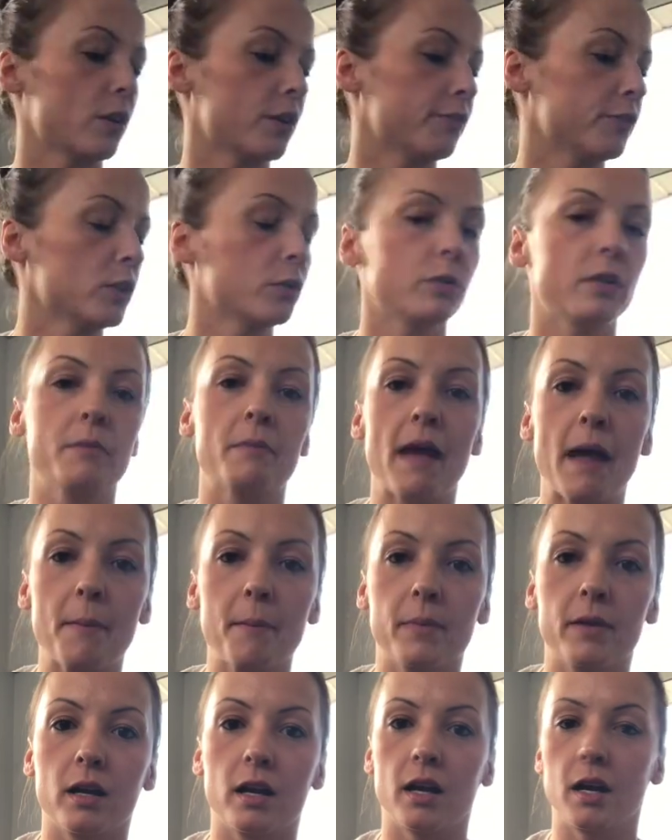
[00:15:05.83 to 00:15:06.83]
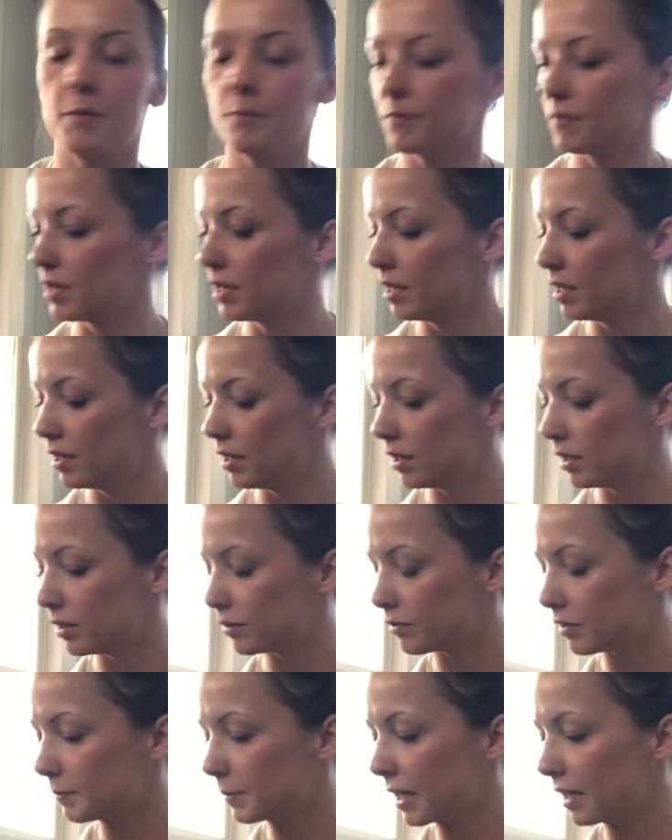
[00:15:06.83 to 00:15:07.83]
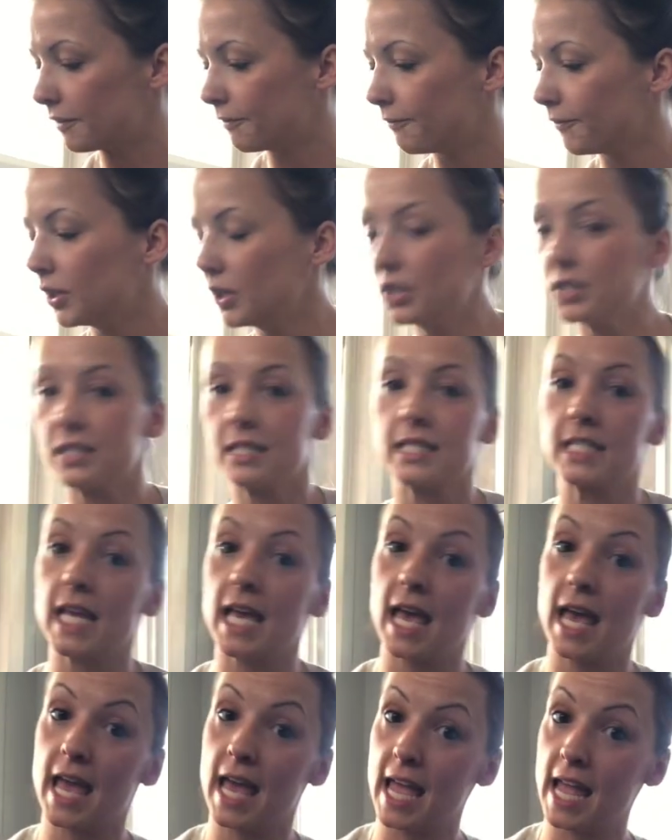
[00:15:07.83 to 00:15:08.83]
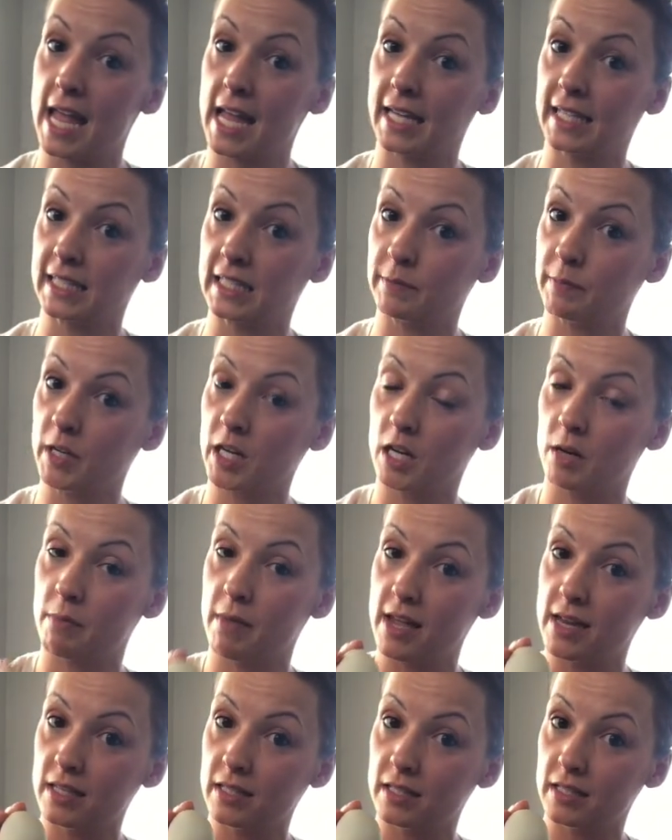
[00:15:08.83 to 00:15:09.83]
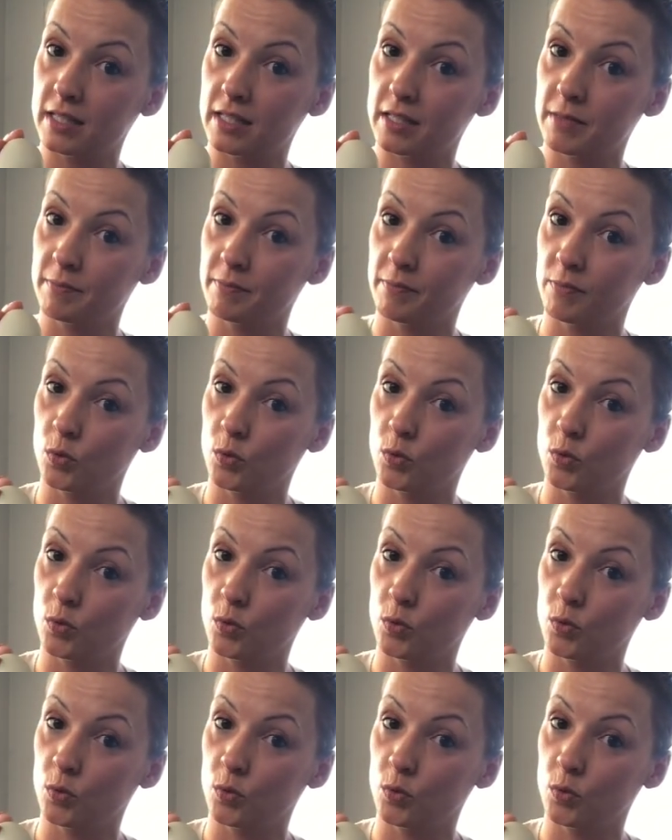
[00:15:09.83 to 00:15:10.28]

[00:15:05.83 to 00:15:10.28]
if you remember from our first egg experiment,